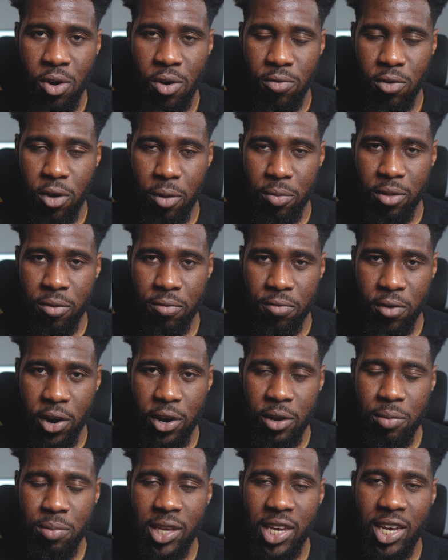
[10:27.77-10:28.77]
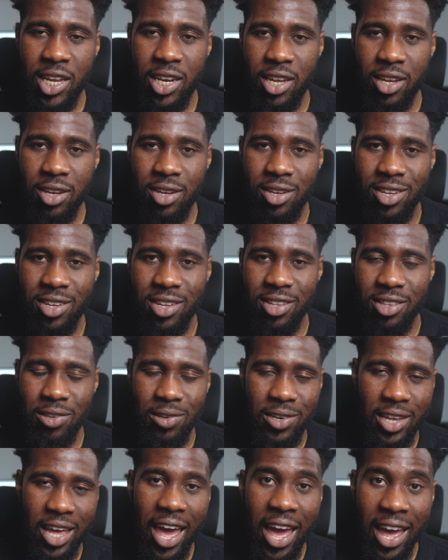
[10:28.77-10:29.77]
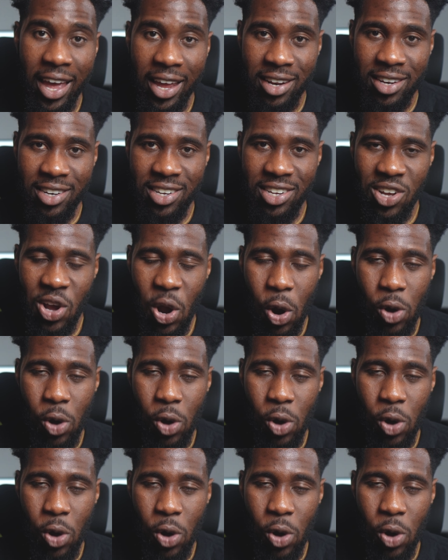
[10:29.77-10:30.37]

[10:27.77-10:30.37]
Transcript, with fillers: from the very beginning to the end